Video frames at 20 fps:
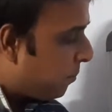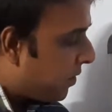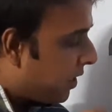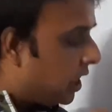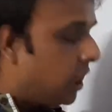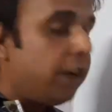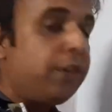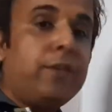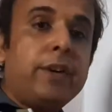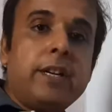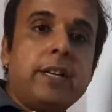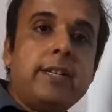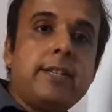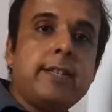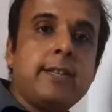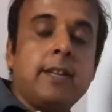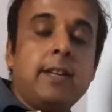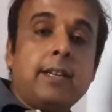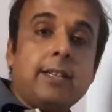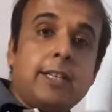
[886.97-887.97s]

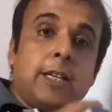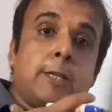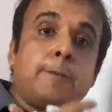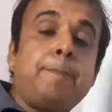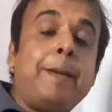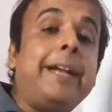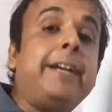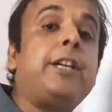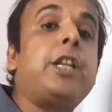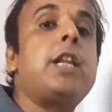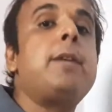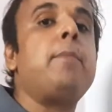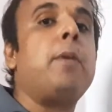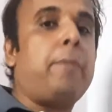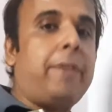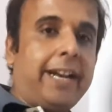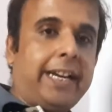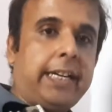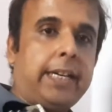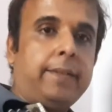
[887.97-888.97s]
governs the spectrum of
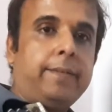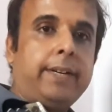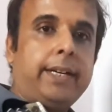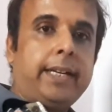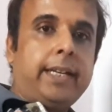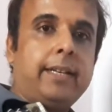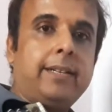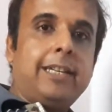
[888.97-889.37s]
activity.